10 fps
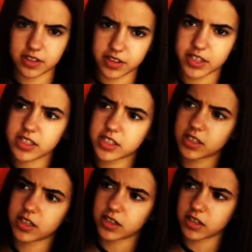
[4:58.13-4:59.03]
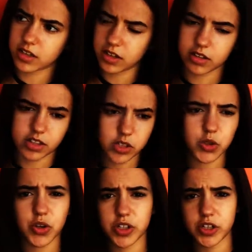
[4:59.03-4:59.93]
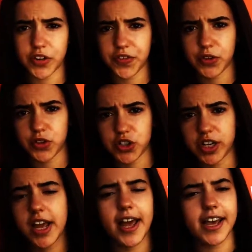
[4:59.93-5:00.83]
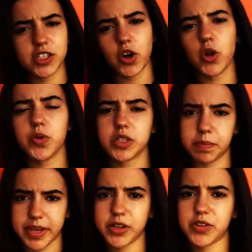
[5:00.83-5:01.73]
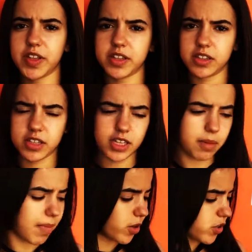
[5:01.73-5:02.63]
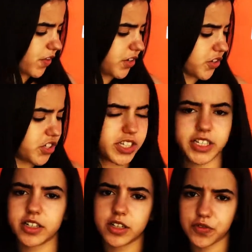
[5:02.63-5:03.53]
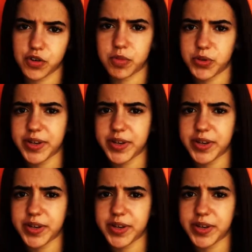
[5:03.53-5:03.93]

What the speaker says: this nuclear fusion is always bigger than the amount of energy yielded from the